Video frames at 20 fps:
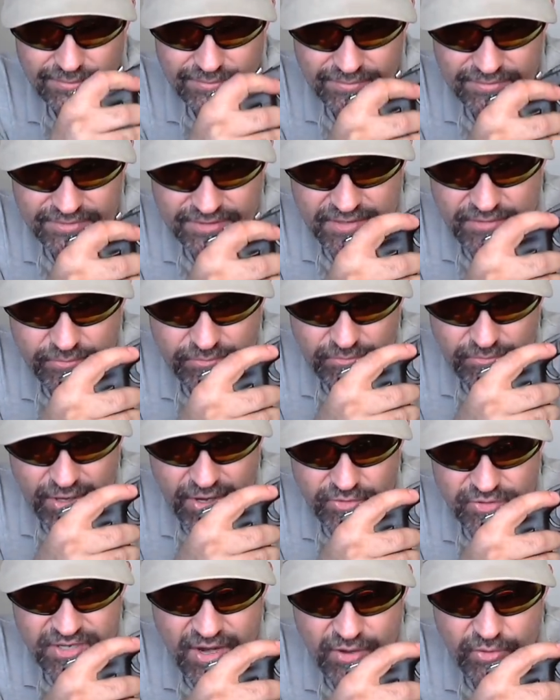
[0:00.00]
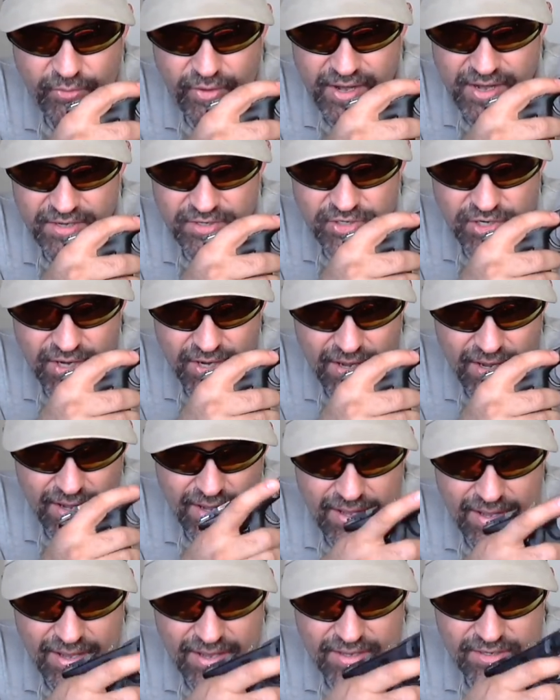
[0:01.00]
Send rounds down range.
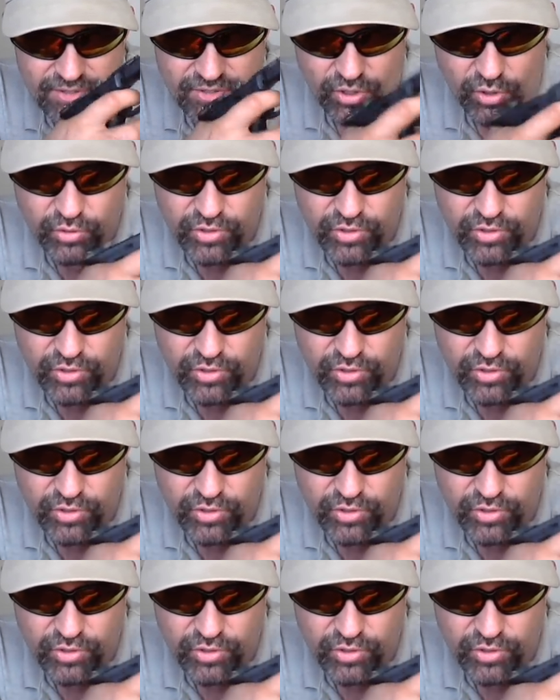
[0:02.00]
So